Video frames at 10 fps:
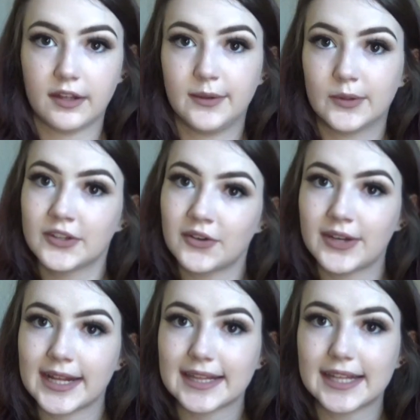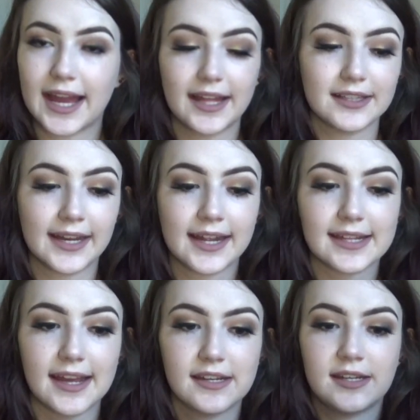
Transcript: you'll notice that, like I said,